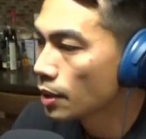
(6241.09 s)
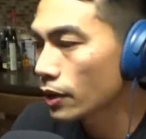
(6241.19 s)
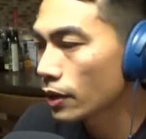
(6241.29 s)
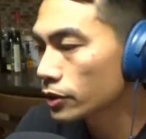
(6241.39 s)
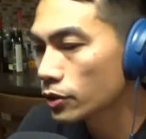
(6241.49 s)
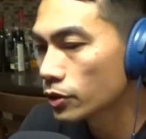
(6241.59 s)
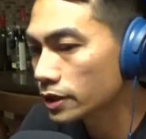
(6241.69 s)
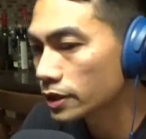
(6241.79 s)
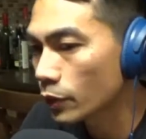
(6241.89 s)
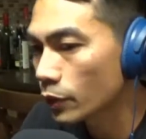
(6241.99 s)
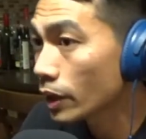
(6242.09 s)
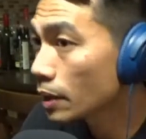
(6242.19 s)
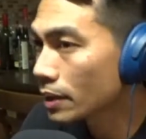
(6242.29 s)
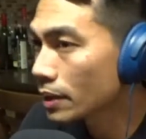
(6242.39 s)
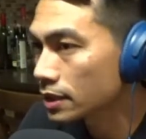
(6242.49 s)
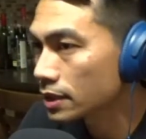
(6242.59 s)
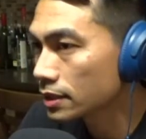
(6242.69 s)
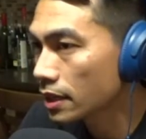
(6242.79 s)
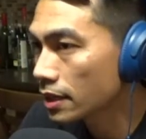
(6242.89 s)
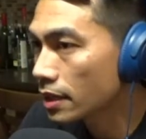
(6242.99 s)
But I also noticed that when I wake up at
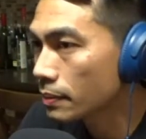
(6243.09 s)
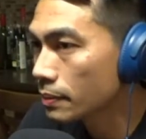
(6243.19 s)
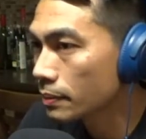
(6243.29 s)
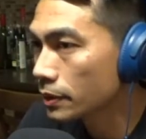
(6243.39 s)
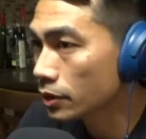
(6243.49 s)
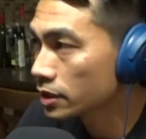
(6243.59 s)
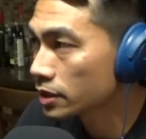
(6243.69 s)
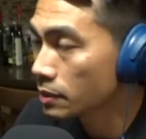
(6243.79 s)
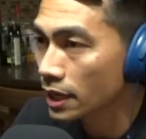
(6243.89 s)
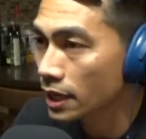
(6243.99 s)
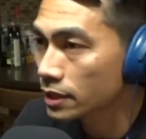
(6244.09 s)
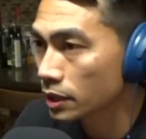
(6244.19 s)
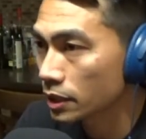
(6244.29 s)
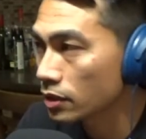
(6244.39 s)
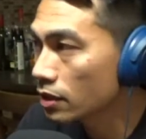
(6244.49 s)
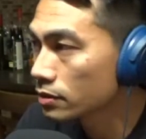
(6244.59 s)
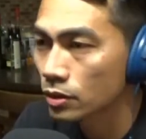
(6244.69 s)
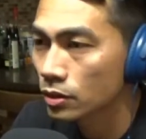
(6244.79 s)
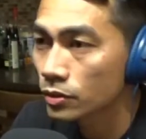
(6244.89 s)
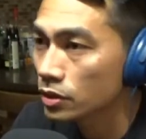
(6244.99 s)
6 a.m., you know, to take my dad to
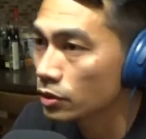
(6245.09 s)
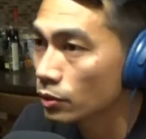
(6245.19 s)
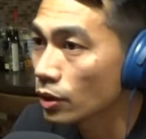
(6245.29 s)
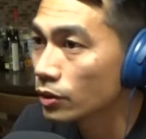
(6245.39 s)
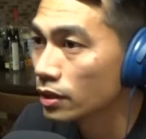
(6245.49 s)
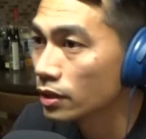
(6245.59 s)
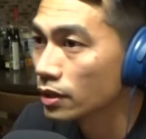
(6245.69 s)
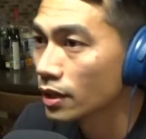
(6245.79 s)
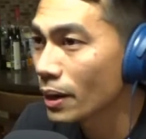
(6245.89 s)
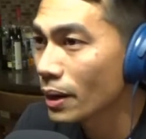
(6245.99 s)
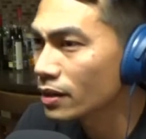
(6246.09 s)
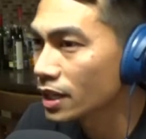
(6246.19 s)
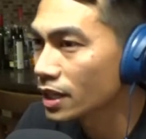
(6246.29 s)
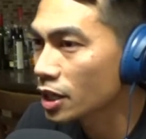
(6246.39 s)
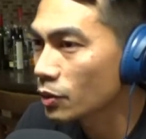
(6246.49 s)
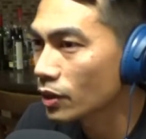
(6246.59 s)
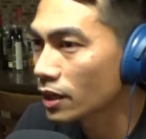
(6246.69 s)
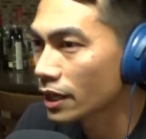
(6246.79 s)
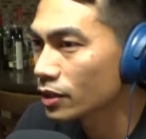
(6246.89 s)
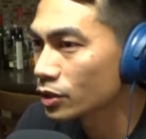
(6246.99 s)
McDonald's, no one's on the road. Barely see
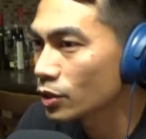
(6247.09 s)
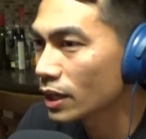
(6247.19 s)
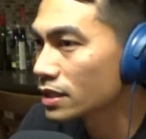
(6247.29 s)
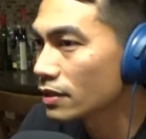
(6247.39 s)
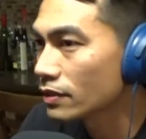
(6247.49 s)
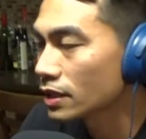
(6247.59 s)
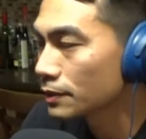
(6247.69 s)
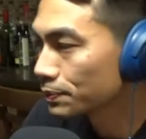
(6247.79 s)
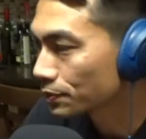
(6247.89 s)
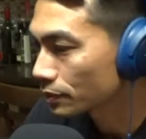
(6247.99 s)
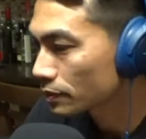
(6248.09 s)
anyone. Like, there's no activity.